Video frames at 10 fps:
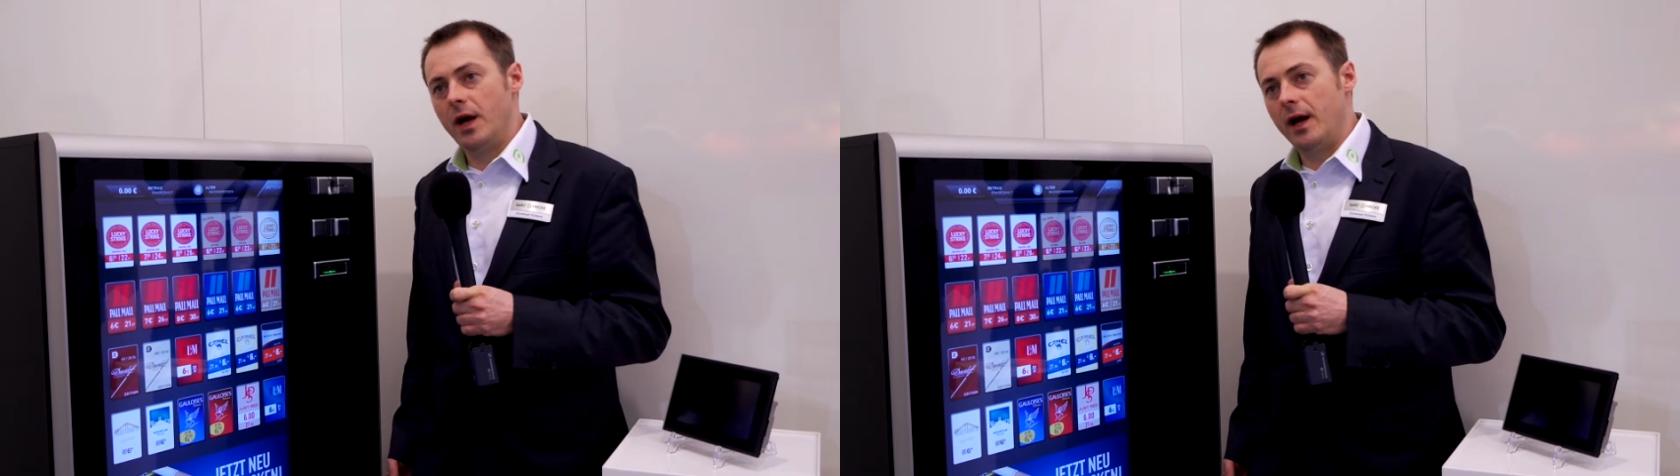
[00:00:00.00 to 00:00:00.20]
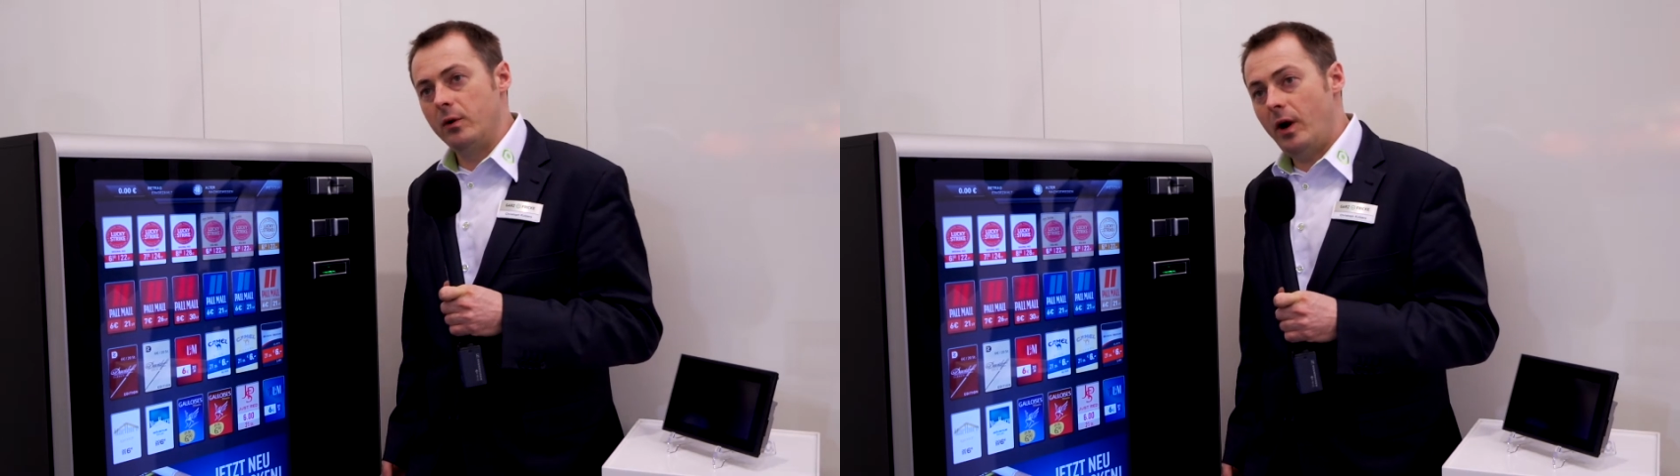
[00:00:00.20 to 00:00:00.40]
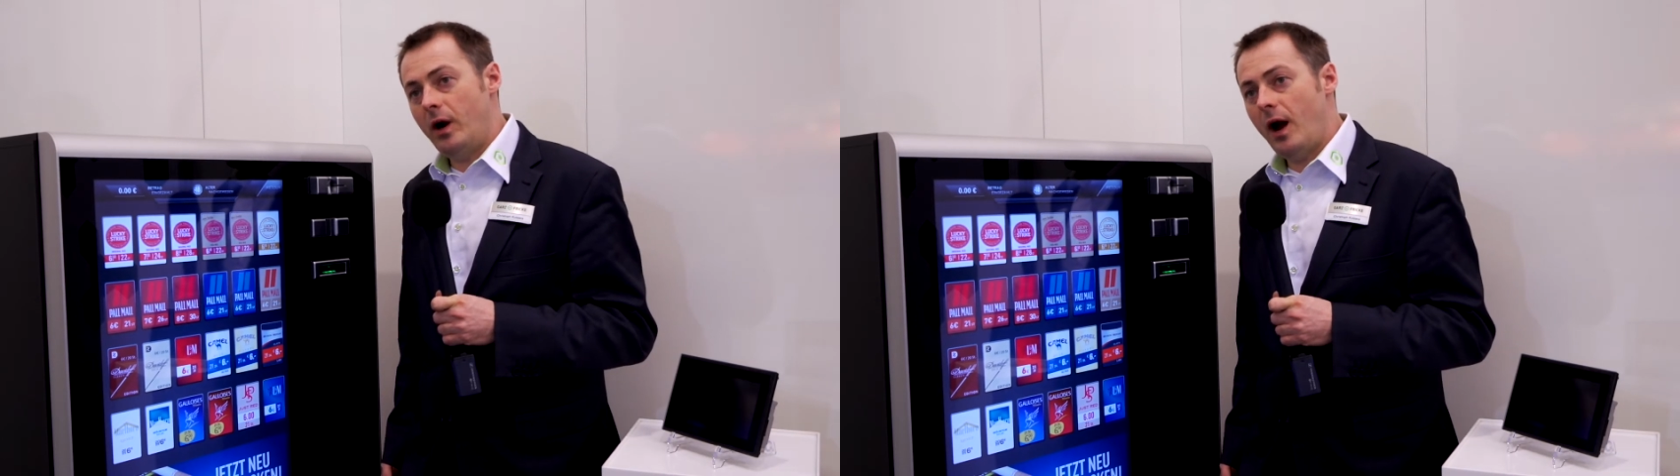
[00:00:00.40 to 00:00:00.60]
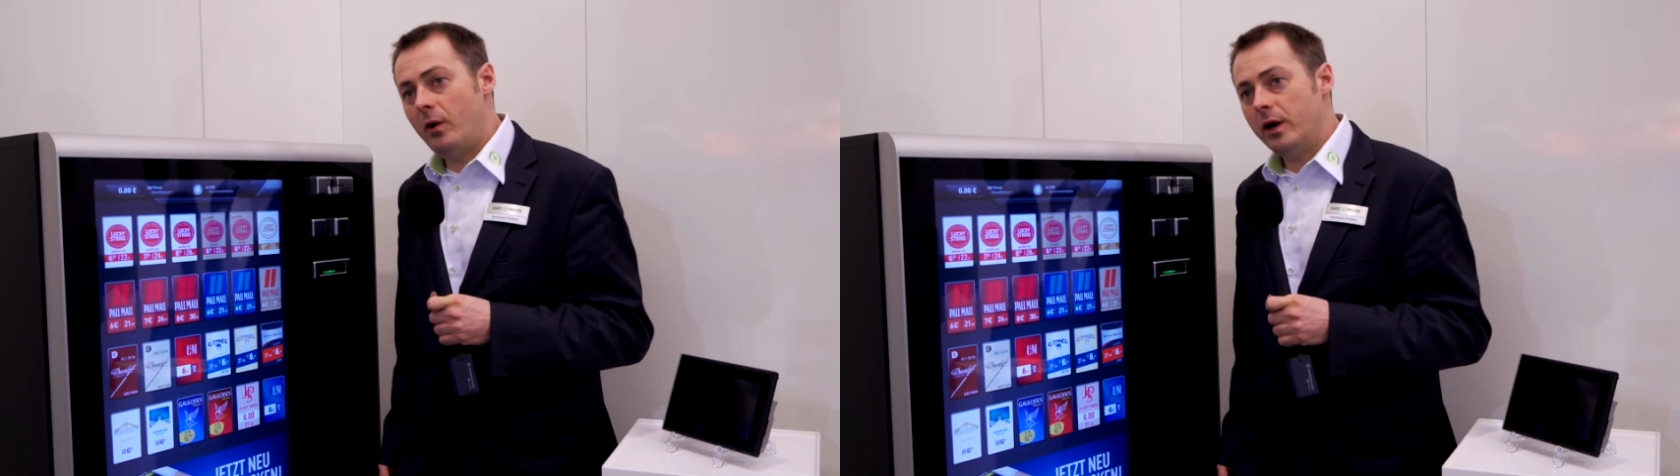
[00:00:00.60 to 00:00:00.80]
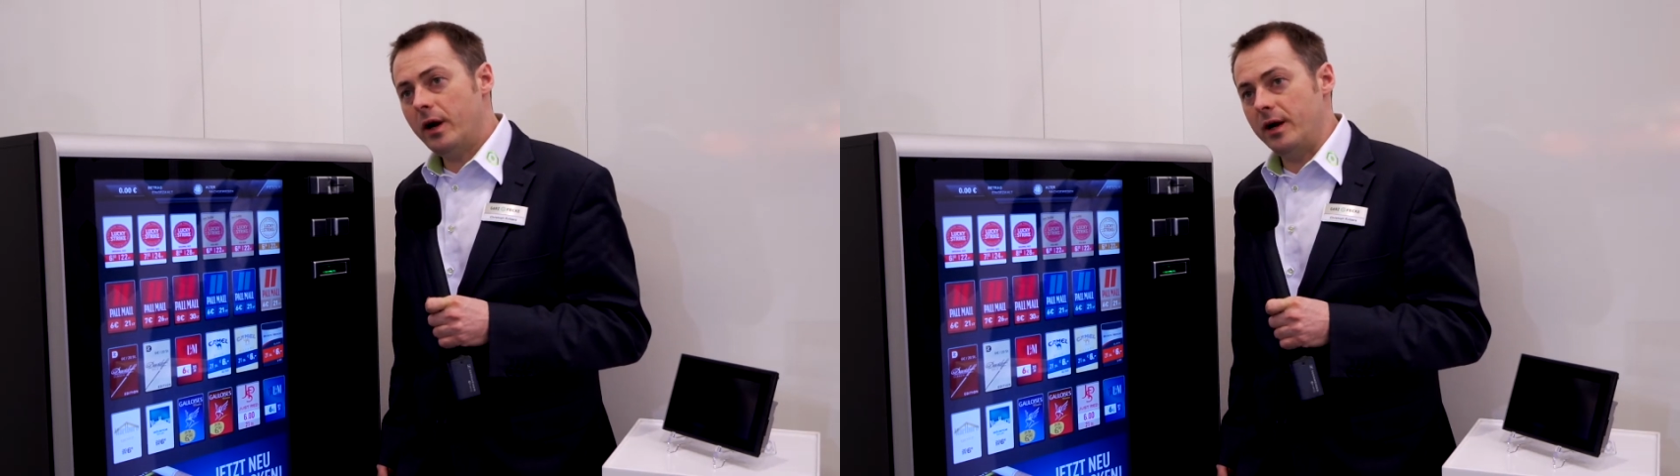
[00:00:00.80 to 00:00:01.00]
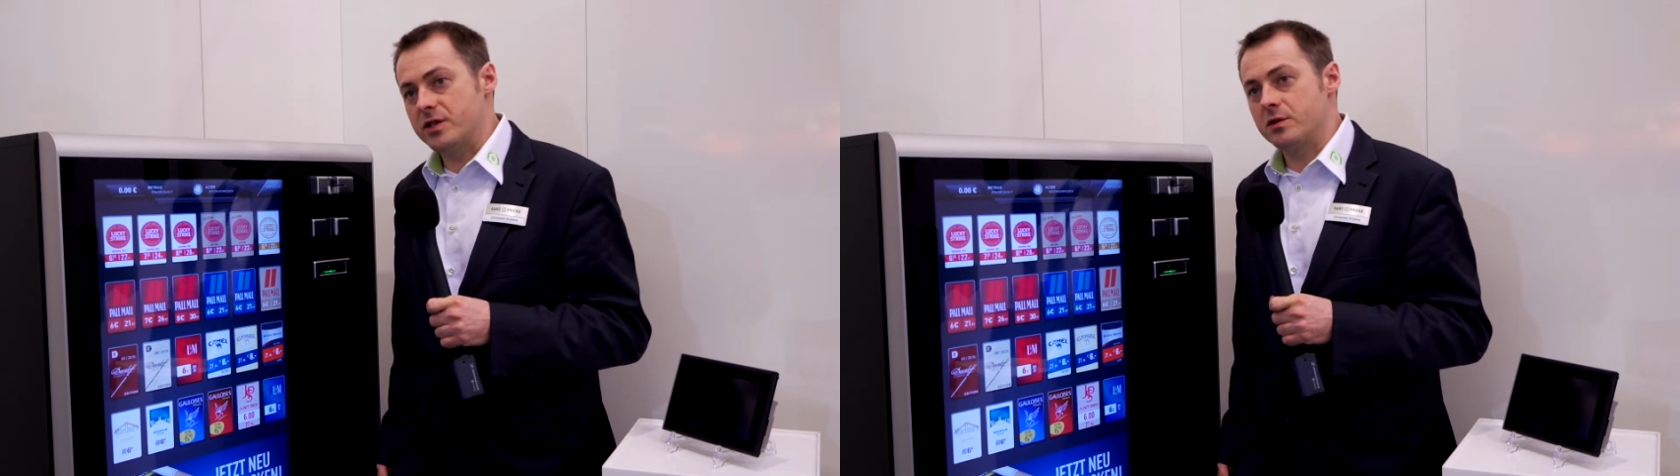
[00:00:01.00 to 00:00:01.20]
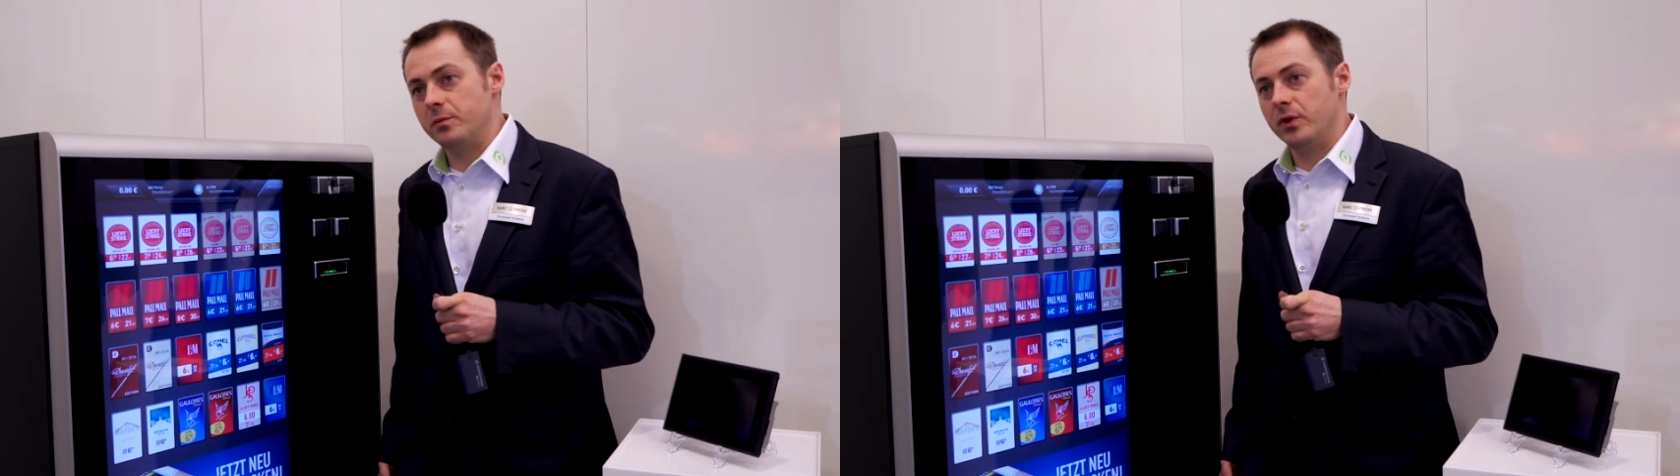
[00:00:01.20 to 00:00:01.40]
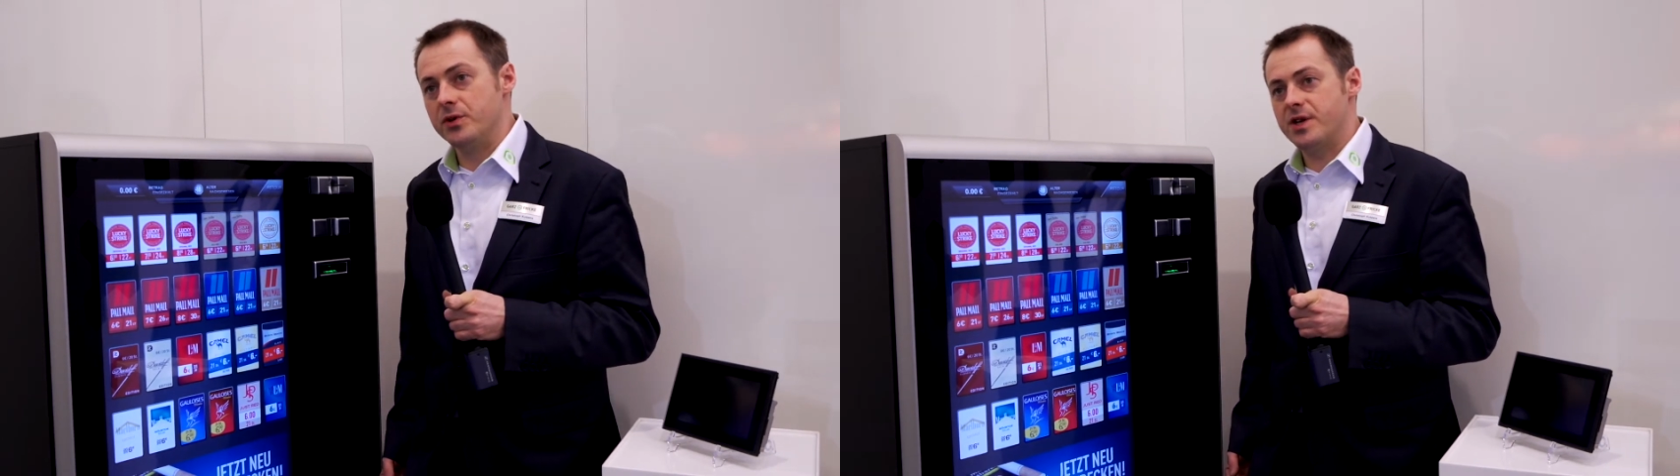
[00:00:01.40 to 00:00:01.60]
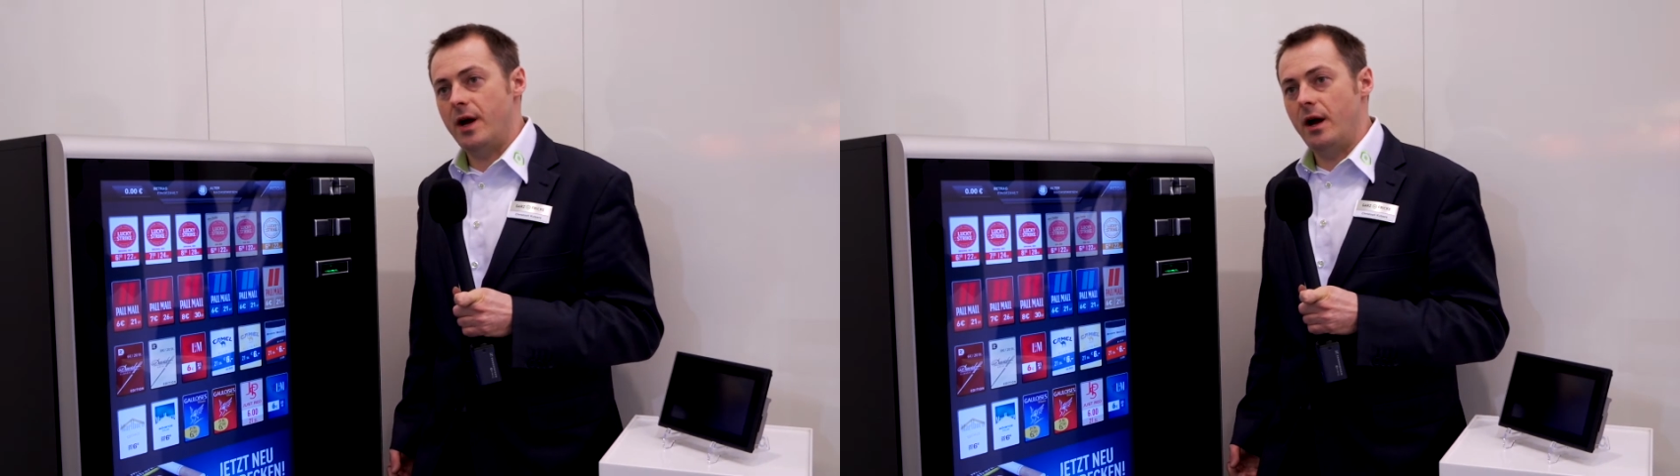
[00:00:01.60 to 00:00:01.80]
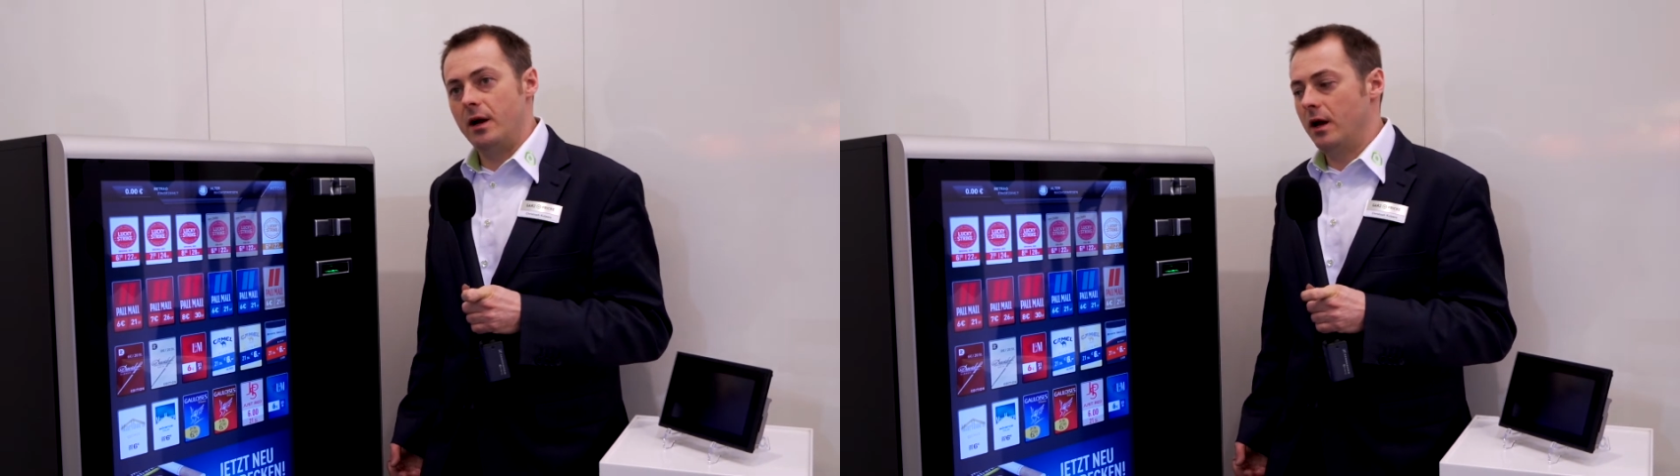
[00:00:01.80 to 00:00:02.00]
and where our customers
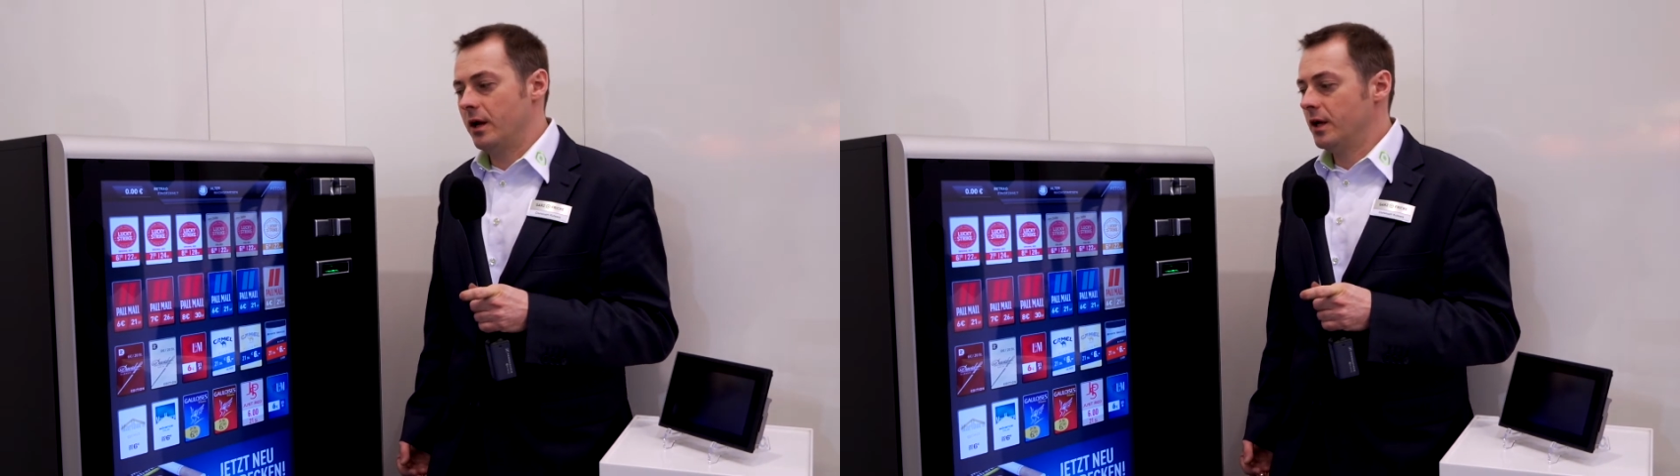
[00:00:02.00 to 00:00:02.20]
are